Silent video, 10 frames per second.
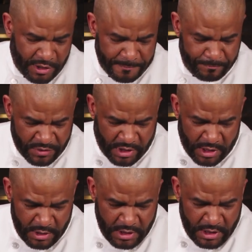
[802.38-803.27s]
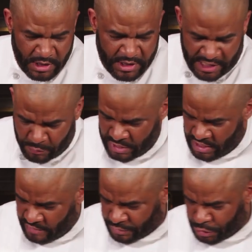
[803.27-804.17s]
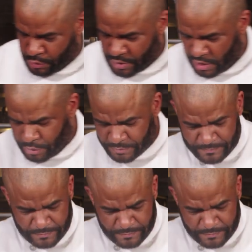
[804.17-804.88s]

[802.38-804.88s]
there, okay? Now we have a cucumber.